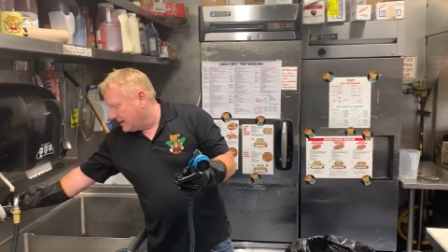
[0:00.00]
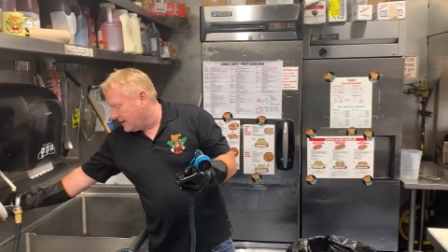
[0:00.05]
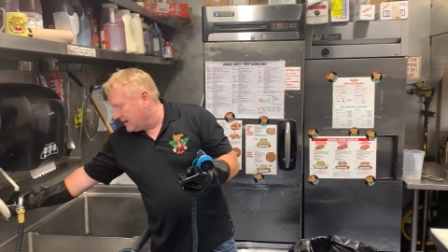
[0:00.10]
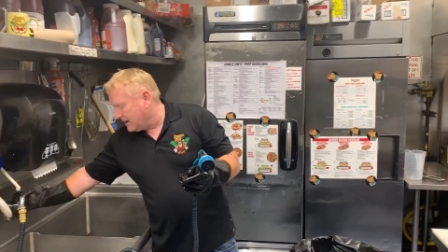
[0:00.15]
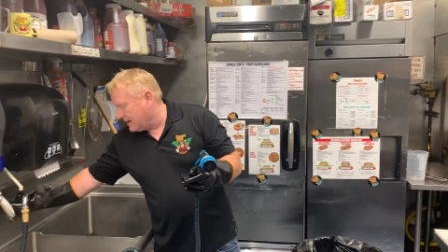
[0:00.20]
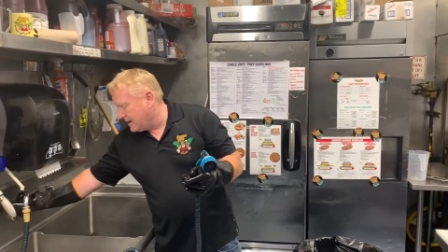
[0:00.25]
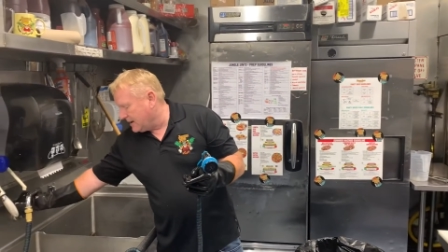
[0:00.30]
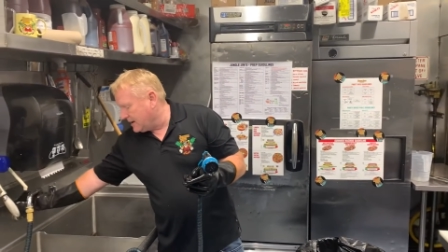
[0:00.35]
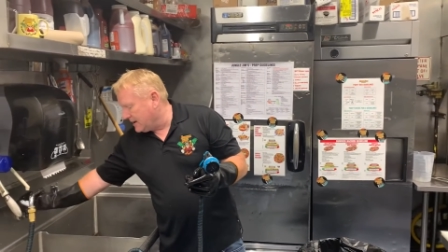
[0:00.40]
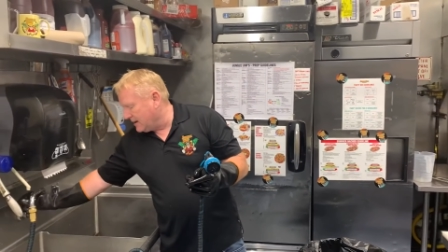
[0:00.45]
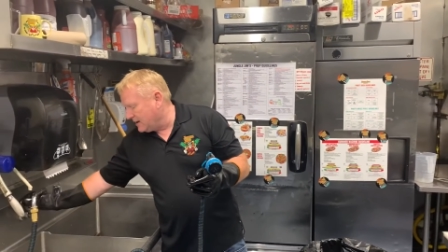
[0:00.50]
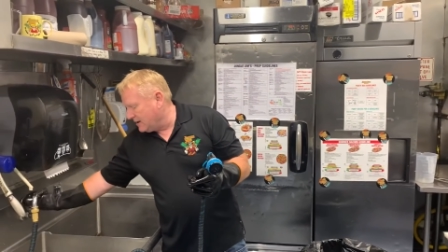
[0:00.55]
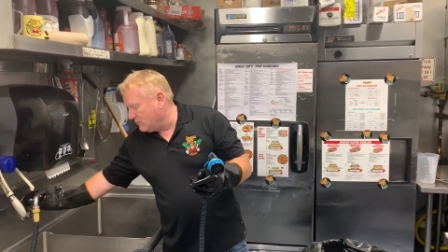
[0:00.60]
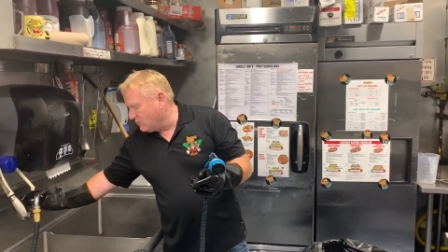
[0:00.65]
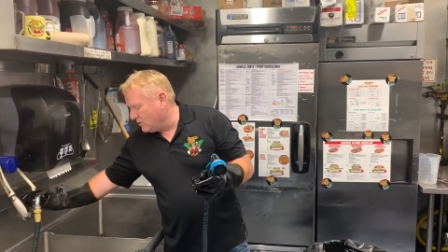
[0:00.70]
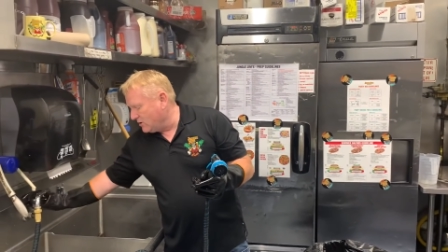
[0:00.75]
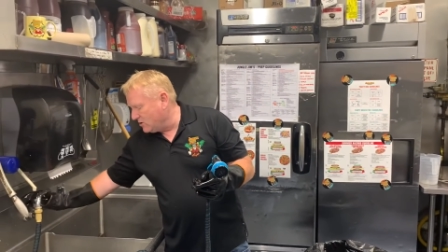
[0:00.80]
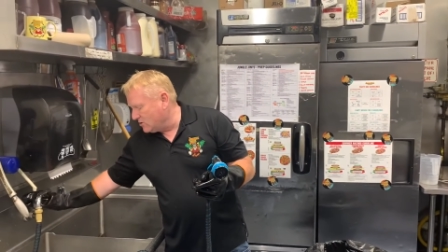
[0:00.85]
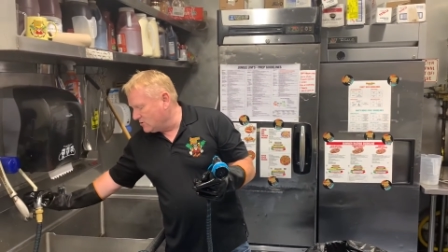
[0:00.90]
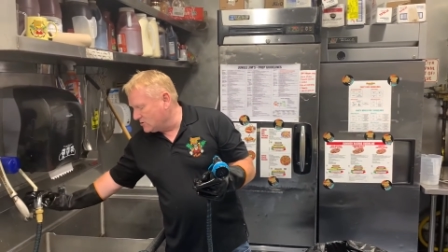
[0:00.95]
and
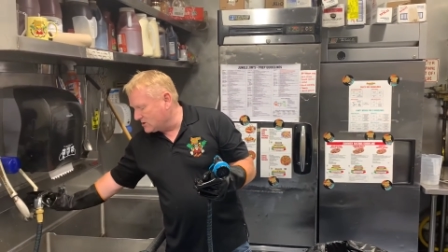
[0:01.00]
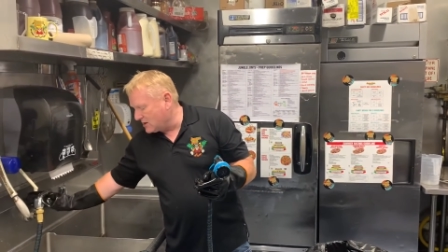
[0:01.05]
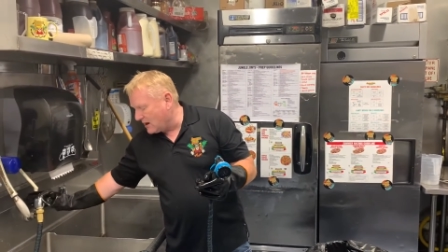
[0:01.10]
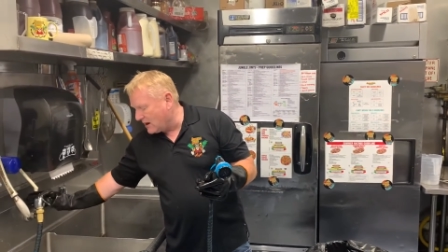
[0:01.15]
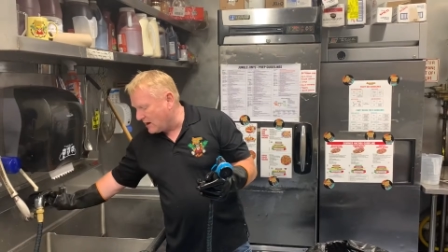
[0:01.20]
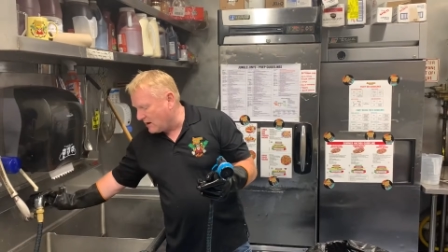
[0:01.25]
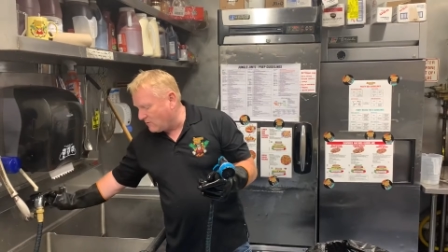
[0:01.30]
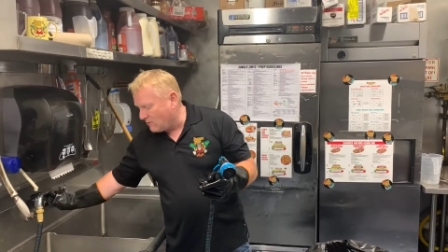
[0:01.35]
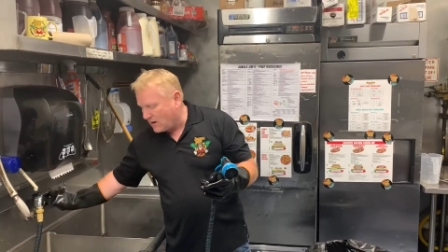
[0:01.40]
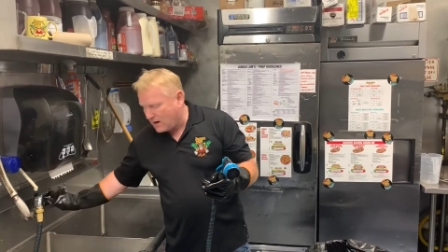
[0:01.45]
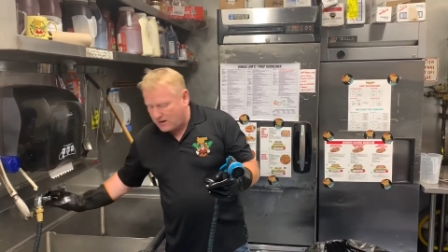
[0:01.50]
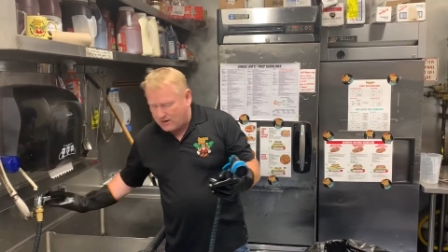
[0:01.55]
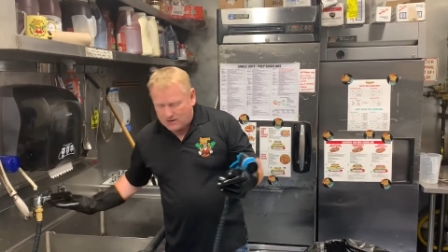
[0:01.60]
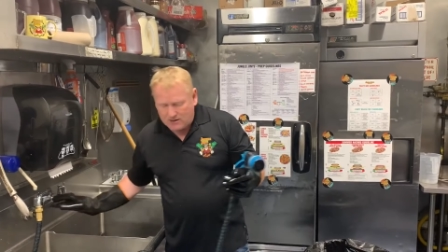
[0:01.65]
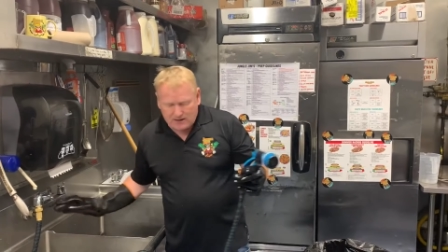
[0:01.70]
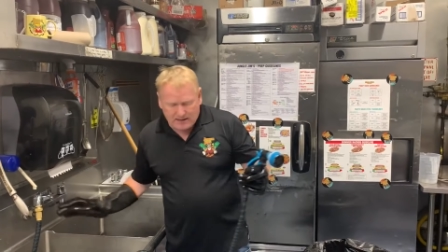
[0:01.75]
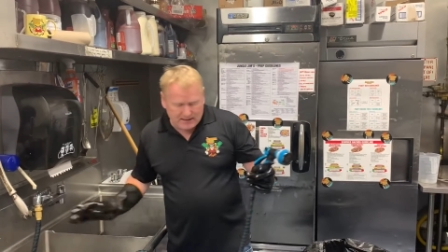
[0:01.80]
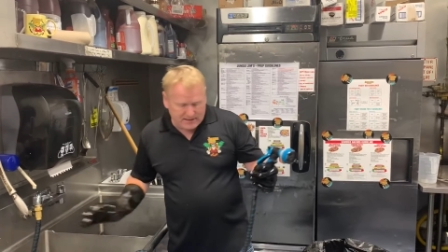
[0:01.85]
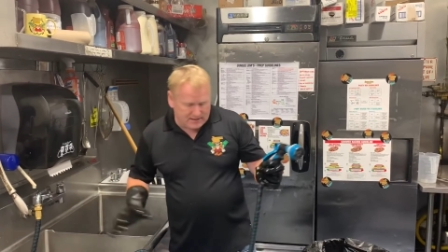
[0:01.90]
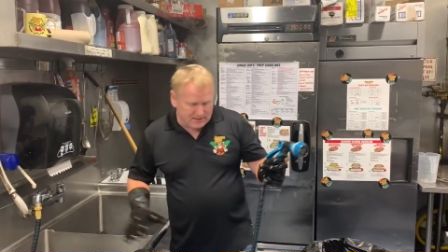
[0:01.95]
we use the hot water
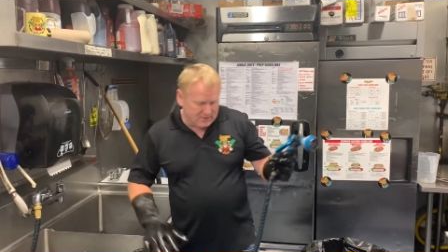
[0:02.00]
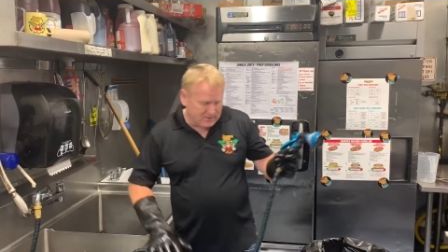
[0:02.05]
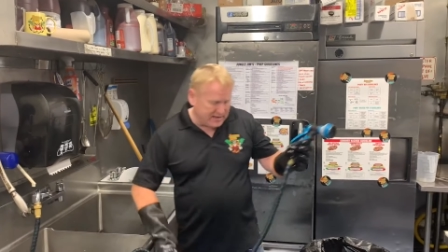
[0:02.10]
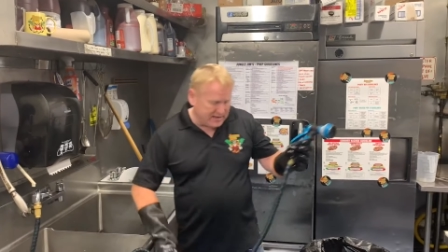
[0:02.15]
and our